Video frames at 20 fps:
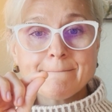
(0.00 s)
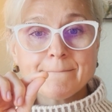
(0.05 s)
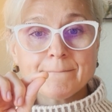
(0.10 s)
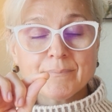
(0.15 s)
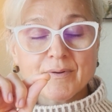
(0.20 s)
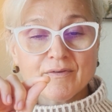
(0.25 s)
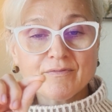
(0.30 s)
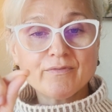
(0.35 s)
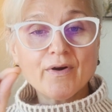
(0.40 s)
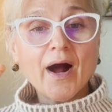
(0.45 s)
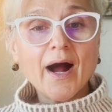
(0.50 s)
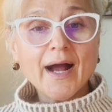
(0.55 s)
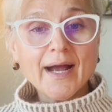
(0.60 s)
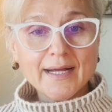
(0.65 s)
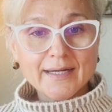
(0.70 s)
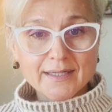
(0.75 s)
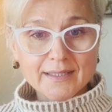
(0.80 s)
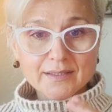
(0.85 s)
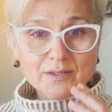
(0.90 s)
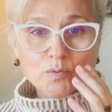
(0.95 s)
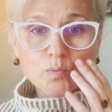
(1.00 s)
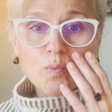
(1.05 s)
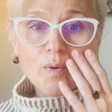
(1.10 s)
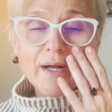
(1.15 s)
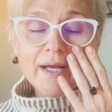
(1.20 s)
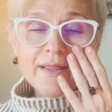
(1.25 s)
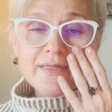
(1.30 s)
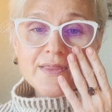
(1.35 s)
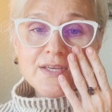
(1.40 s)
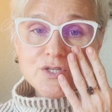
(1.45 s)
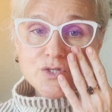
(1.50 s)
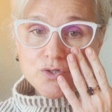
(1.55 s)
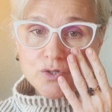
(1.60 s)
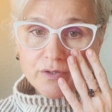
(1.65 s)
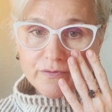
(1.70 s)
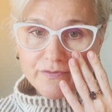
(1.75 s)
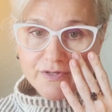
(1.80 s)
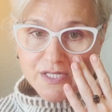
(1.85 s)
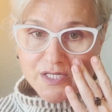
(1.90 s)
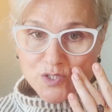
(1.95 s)
provided, when these
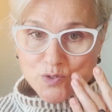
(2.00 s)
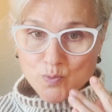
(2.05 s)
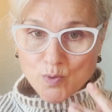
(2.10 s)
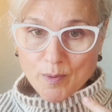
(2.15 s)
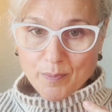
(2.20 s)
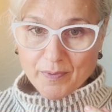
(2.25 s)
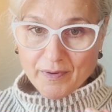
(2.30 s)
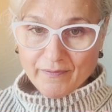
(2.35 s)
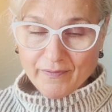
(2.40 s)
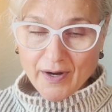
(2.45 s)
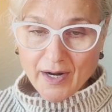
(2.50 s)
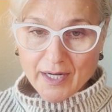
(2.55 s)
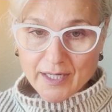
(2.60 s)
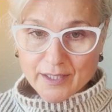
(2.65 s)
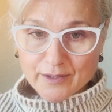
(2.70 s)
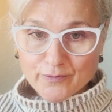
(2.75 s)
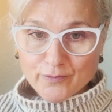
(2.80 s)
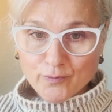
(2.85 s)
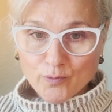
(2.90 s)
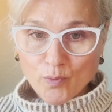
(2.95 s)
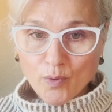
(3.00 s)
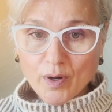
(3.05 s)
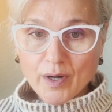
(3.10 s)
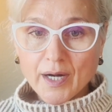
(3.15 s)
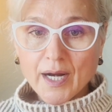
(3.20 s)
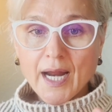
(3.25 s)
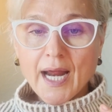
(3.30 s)
services were provided for.